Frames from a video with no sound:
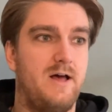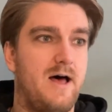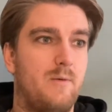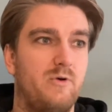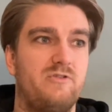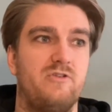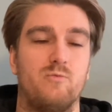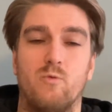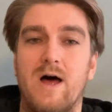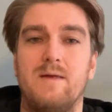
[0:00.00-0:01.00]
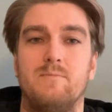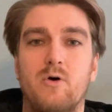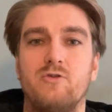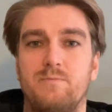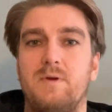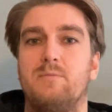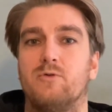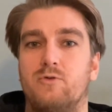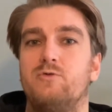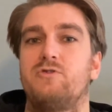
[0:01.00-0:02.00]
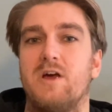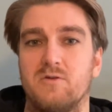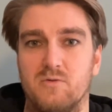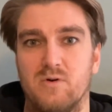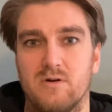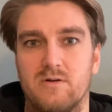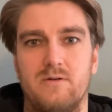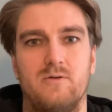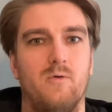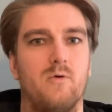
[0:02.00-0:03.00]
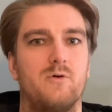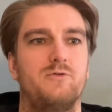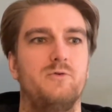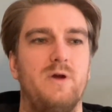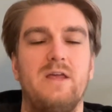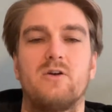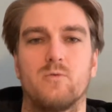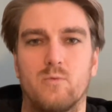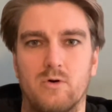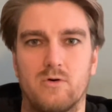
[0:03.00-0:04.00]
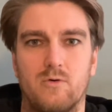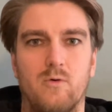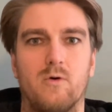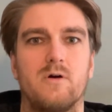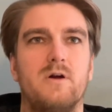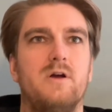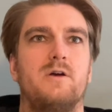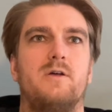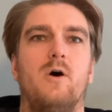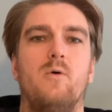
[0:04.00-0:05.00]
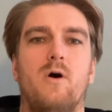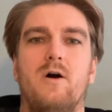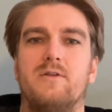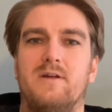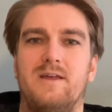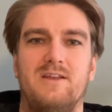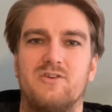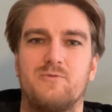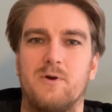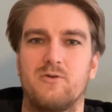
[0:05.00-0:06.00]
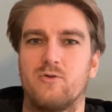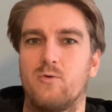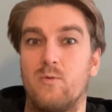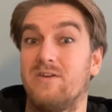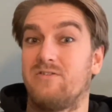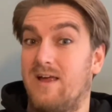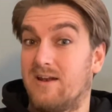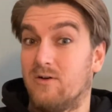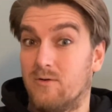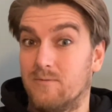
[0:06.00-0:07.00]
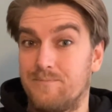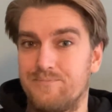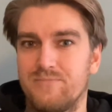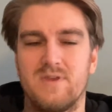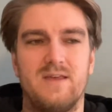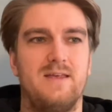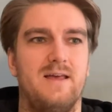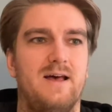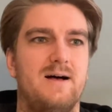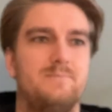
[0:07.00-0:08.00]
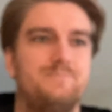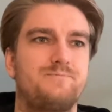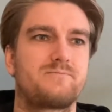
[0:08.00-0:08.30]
which is why most people do shadow work or do inner work or go on in a spiritual quest at all. And